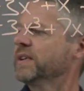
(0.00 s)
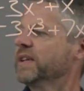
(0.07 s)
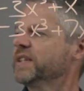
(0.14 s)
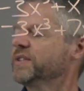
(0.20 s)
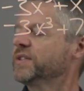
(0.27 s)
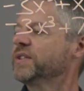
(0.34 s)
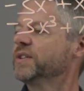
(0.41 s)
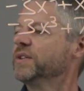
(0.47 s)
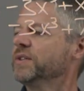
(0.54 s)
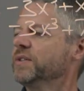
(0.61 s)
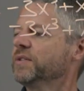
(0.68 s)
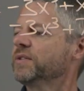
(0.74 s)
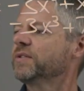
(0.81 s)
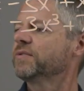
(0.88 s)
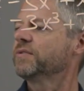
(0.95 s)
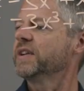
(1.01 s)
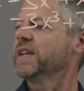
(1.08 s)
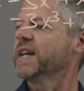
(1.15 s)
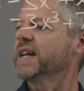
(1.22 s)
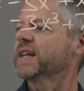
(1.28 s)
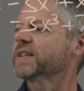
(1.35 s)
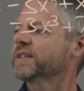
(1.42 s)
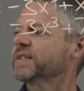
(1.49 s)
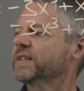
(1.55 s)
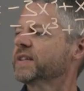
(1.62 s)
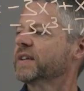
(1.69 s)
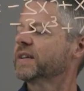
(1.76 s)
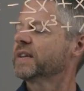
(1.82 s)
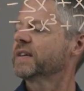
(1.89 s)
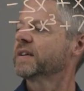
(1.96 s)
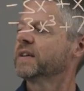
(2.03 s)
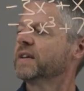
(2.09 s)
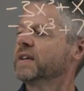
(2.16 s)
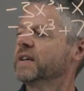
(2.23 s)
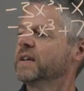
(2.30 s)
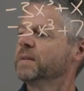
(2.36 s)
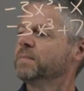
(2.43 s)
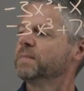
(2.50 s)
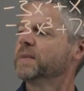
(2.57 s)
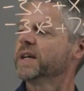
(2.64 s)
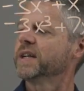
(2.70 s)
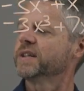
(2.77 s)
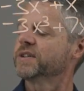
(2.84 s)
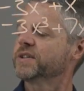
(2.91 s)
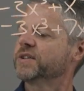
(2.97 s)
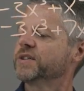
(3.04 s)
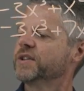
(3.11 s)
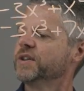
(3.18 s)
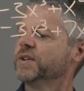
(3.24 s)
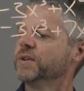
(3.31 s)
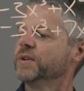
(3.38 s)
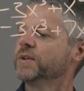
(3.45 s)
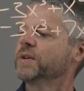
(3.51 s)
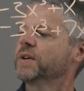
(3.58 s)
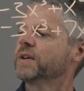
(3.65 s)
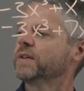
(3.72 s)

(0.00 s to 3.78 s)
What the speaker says: let's do 3x minus 2